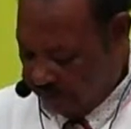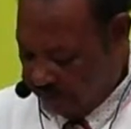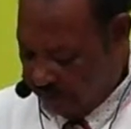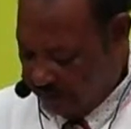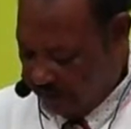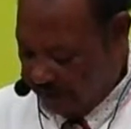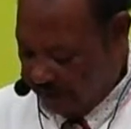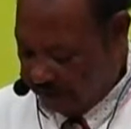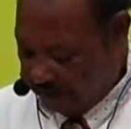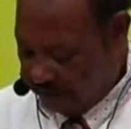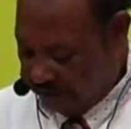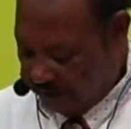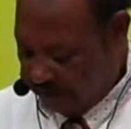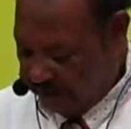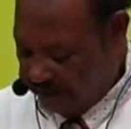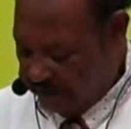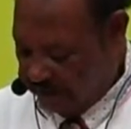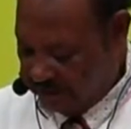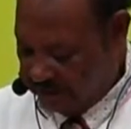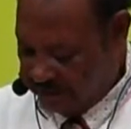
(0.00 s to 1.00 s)
and he
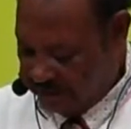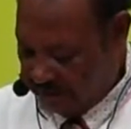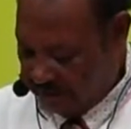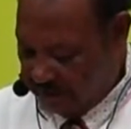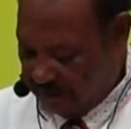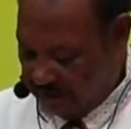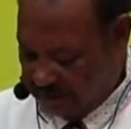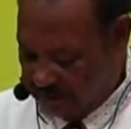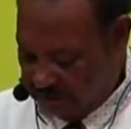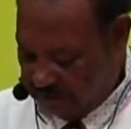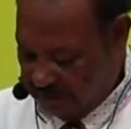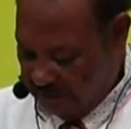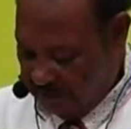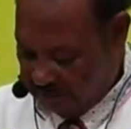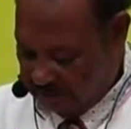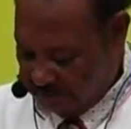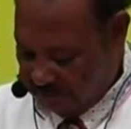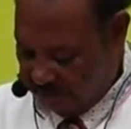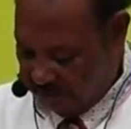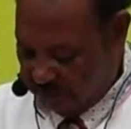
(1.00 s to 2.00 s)
used to have a lot of
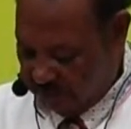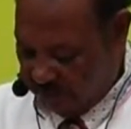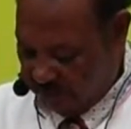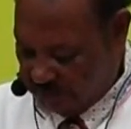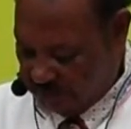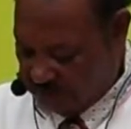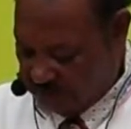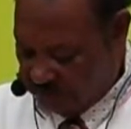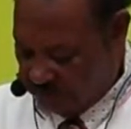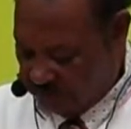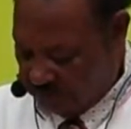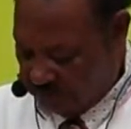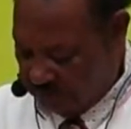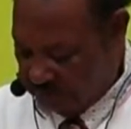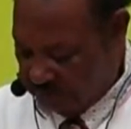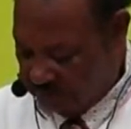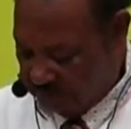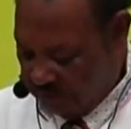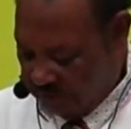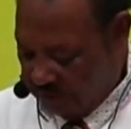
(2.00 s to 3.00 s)
requests for
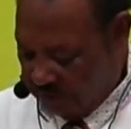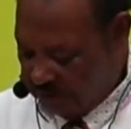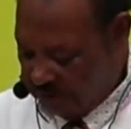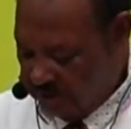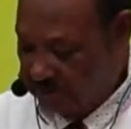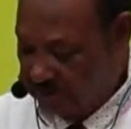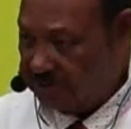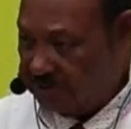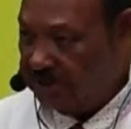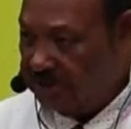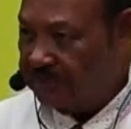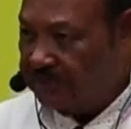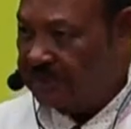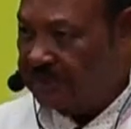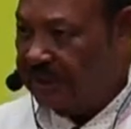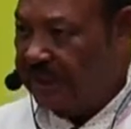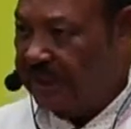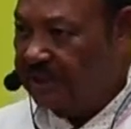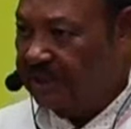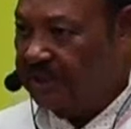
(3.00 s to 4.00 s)
the silver
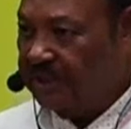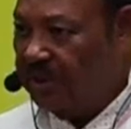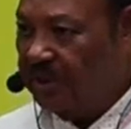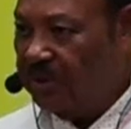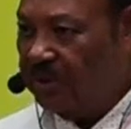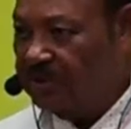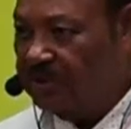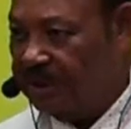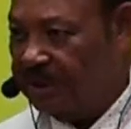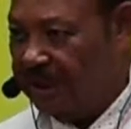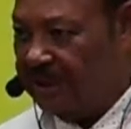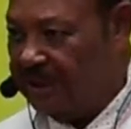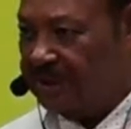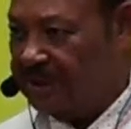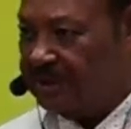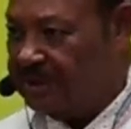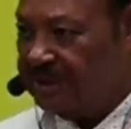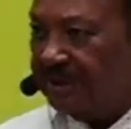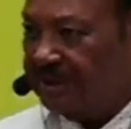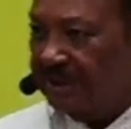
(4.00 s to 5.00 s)
and gold
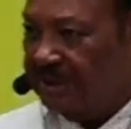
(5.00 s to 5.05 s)
cakes,